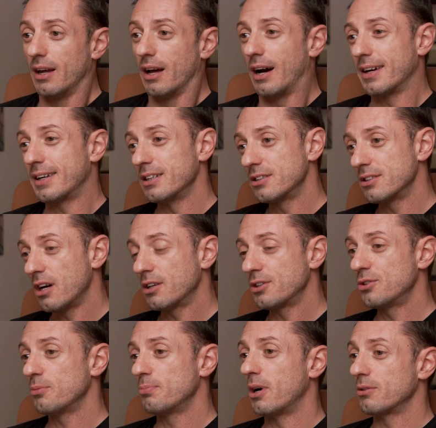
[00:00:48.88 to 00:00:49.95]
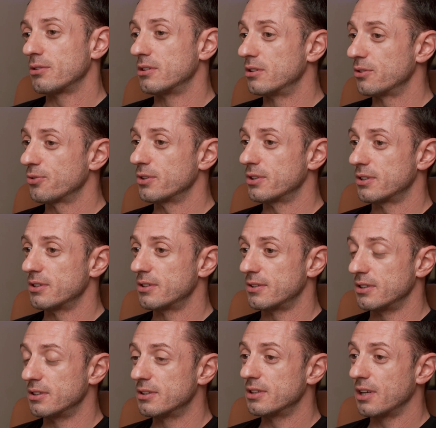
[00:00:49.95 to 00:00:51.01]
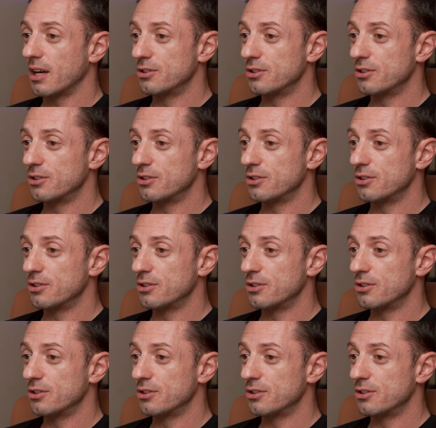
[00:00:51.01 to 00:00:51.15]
I can talk to you about the differences in the